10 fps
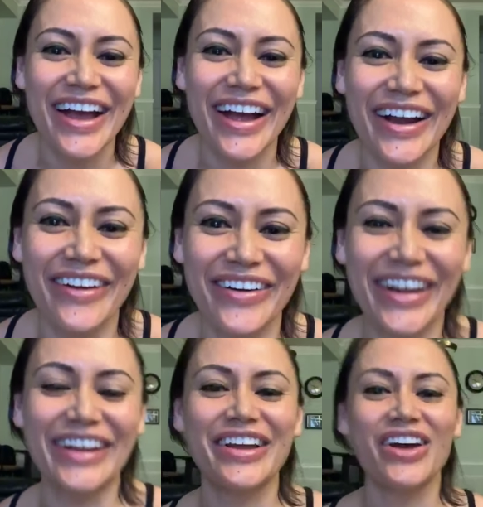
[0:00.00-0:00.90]
All
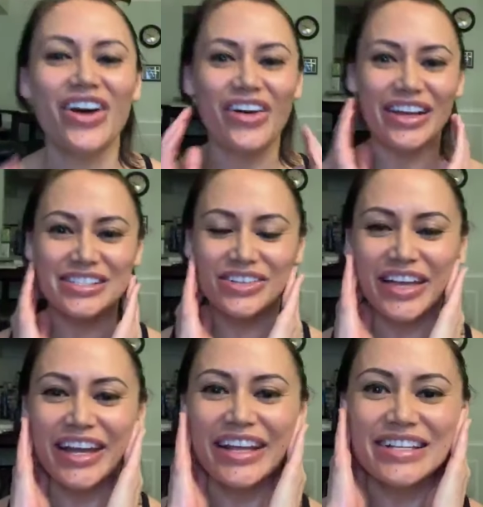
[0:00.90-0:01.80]
right. Okay, so
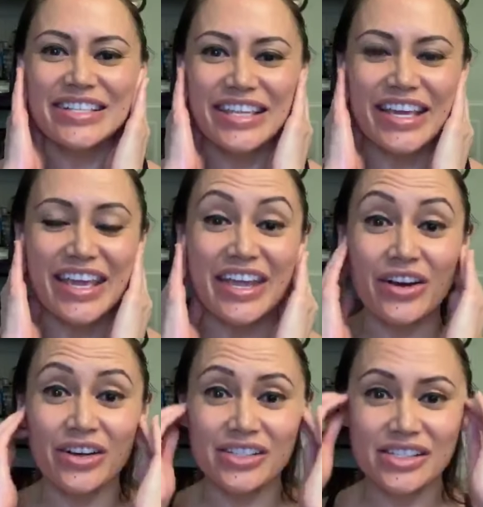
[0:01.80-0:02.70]
getting into the
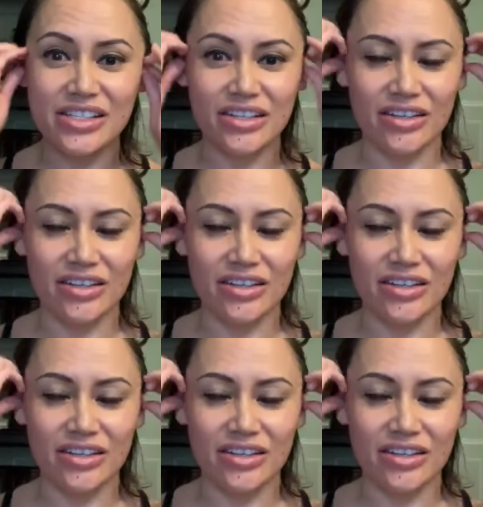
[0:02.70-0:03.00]
ears.